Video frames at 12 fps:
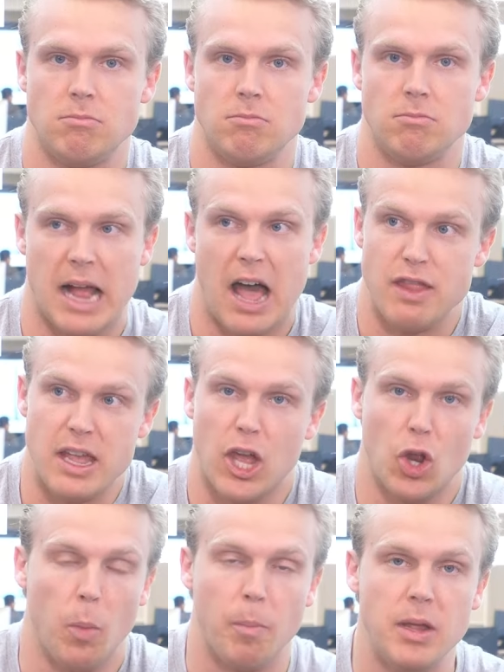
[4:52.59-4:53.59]
Like, I think
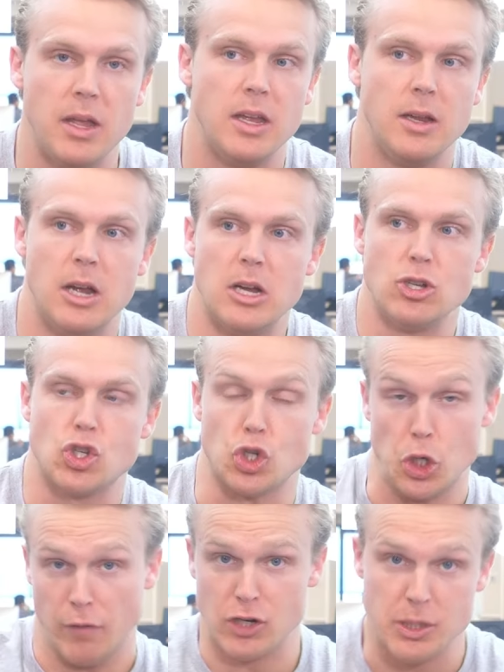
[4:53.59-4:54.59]
it'll be
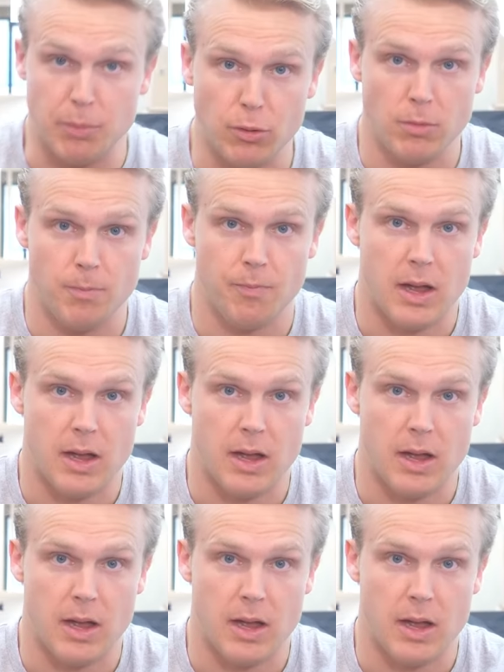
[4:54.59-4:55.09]
serviceable.